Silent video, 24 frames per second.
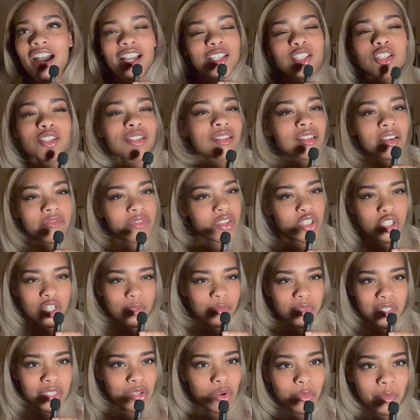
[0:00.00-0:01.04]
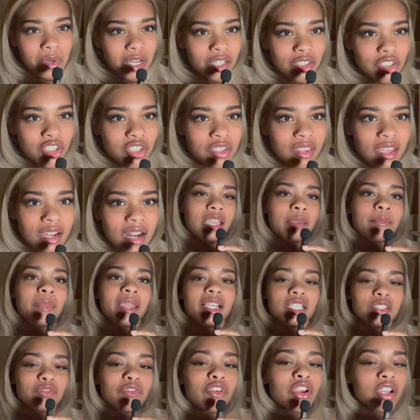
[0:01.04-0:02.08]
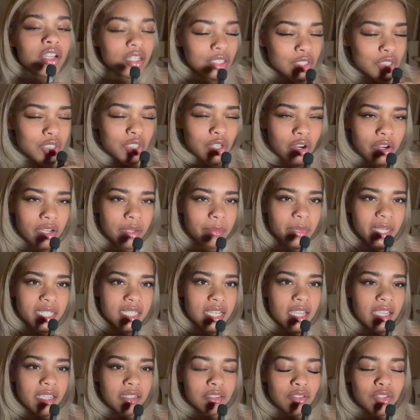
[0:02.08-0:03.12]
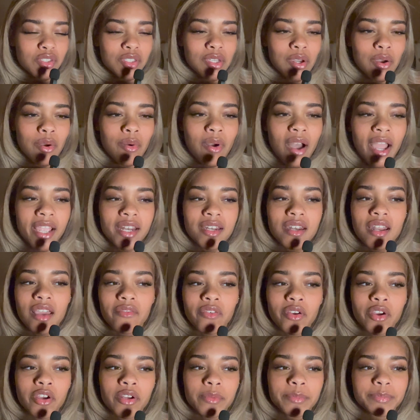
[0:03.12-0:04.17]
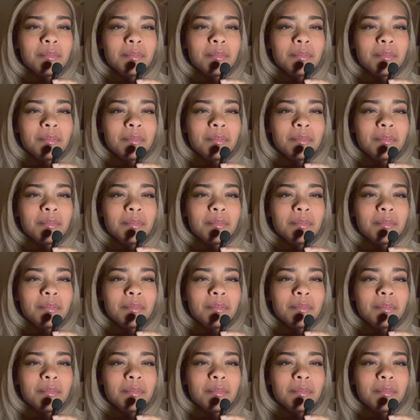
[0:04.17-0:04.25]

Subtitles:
just love the gym so much that it makes for a good start in my day. So I never